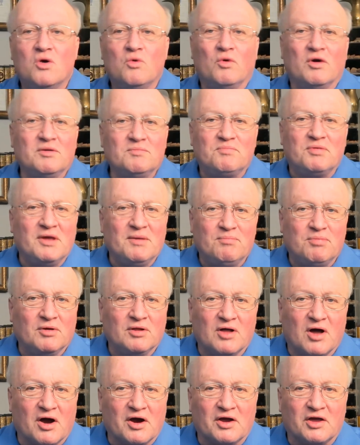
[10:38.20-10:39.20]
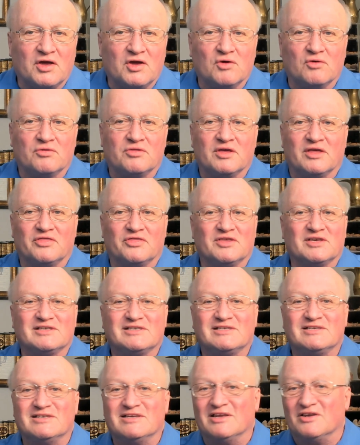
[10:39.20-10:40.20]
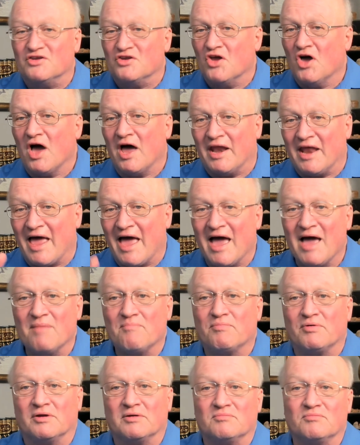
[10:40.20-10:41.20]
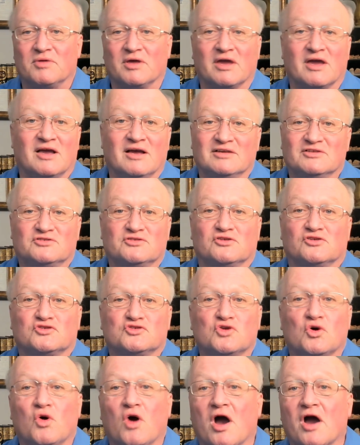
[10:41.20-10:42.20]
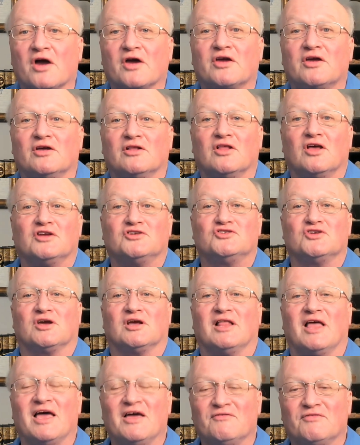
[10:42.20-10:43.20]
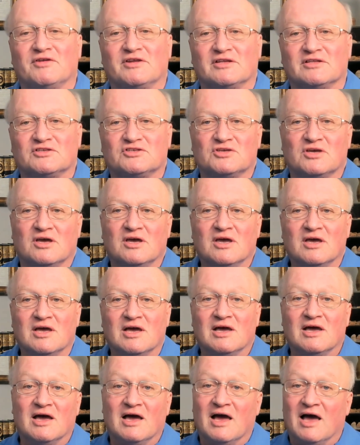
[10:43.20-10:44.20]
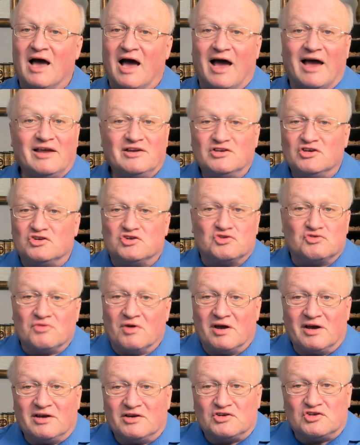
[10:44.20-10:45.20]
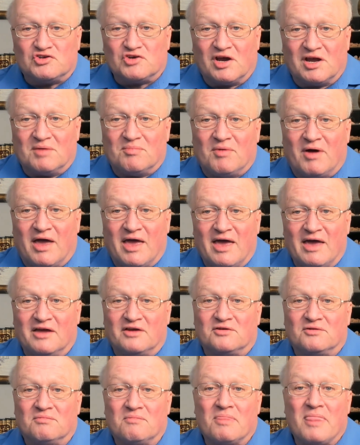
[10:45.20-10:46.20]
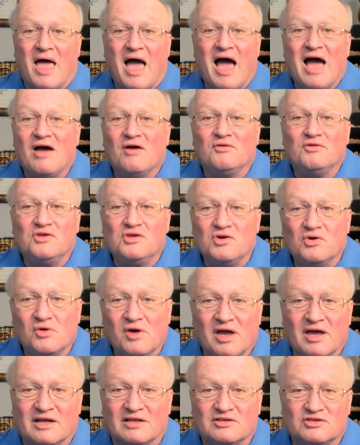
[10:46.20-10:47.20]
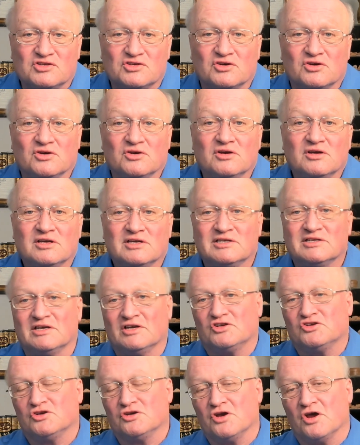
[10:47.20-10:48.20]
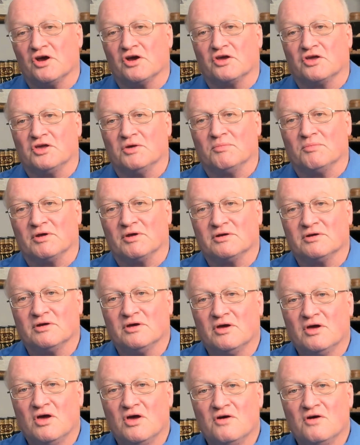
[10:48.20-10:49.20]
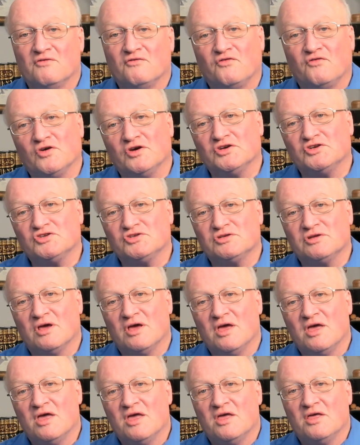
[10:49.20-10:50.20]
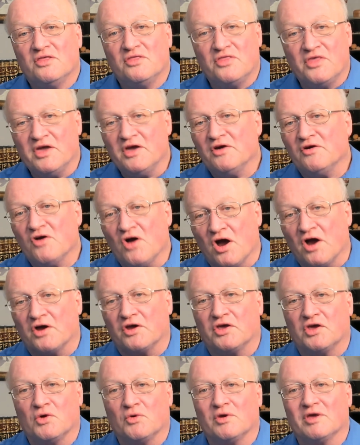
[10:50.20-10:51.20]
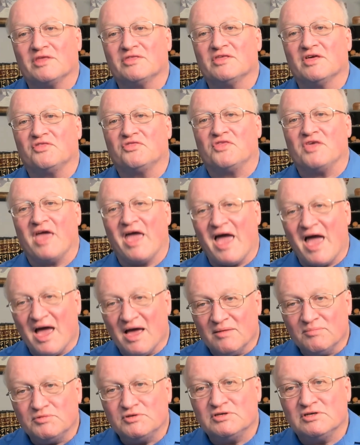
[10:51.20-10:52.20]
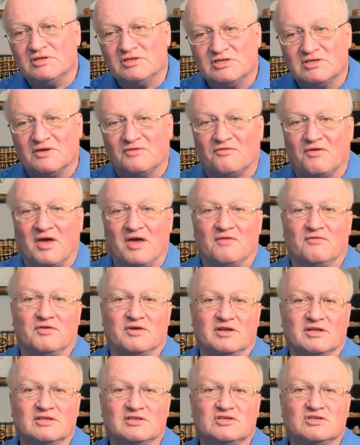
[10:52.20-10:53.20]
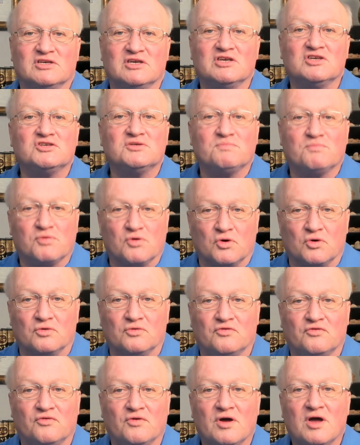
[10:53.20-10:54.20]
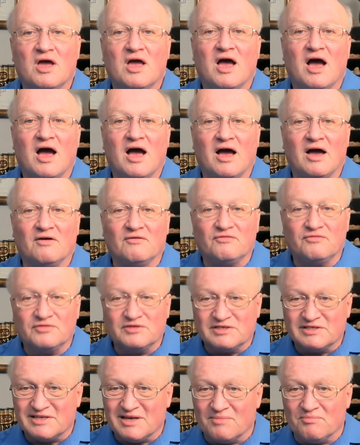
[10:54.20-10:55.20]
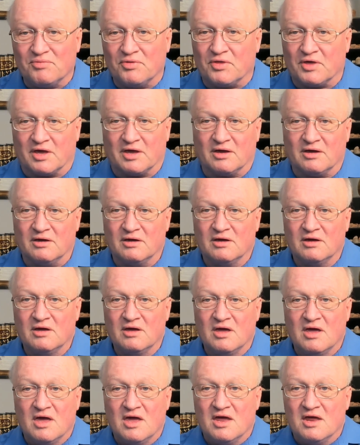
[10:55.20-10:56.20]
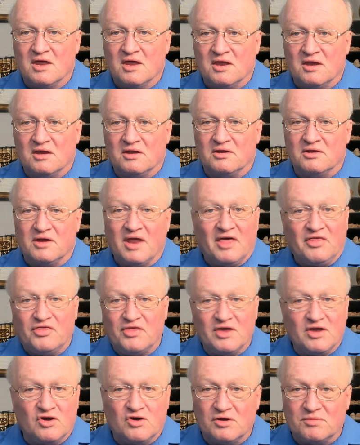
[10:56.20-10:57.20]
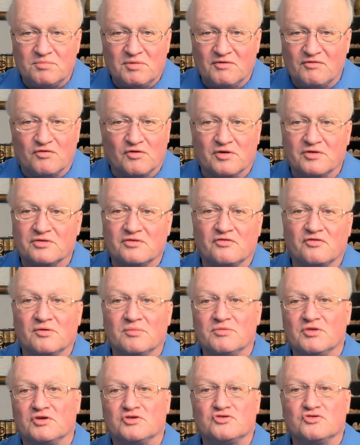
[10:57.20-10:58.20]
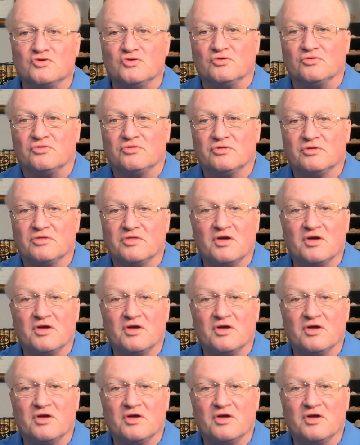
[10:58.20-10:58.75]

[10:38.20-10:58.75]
When people argue that this did not happen because there's no archaeological evidence, I just shrug and shake my head. How do you answer such an argument? First, they're arguing that the absence of evidence is proof of something. Nothing could be further from the truth.